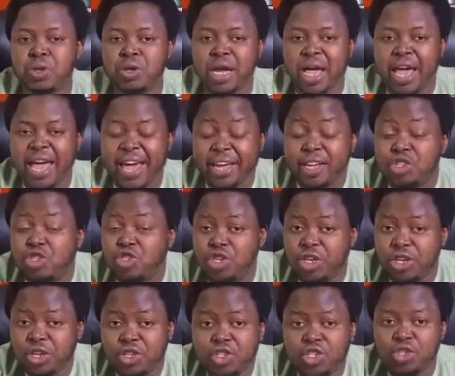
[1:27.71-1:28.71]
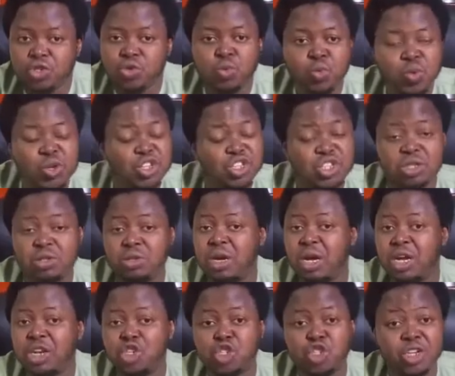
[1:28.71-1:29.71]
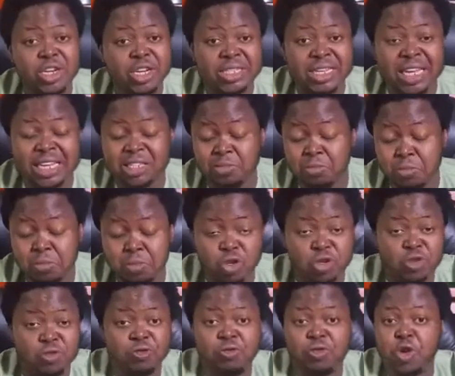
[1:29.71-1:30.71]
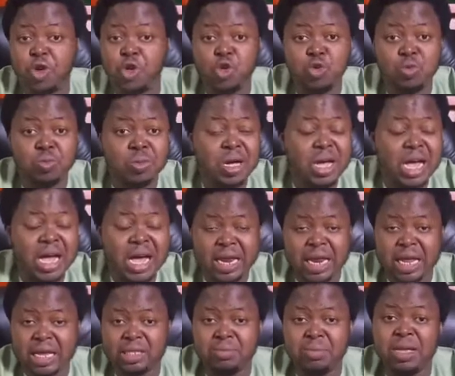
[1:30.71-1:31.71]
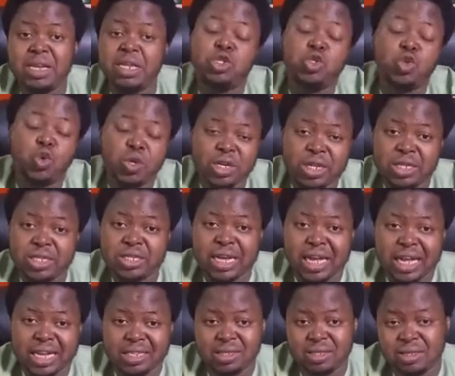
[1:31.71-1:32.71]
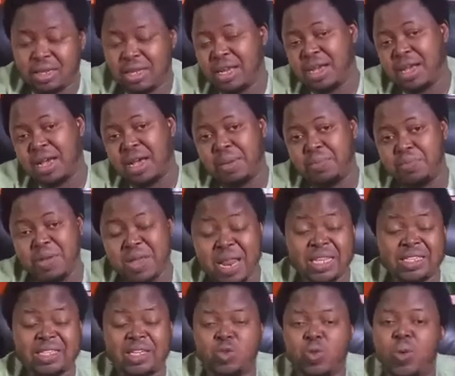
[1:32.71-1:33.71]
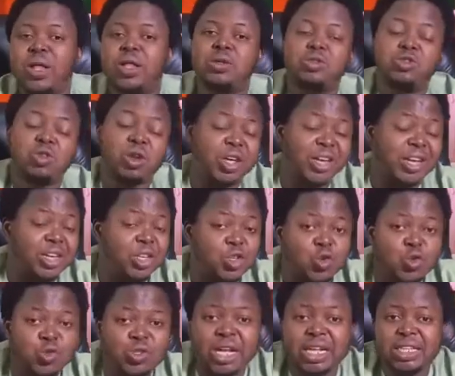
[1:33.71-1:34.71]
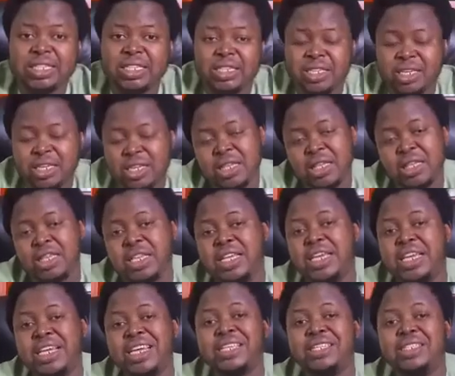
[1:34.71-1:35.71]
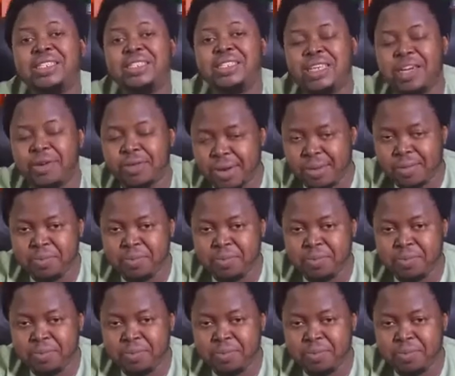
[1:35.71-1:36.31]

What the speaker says: exchange which trades as much volume and as many tokens as Binance as well, so that I can use that in the interim.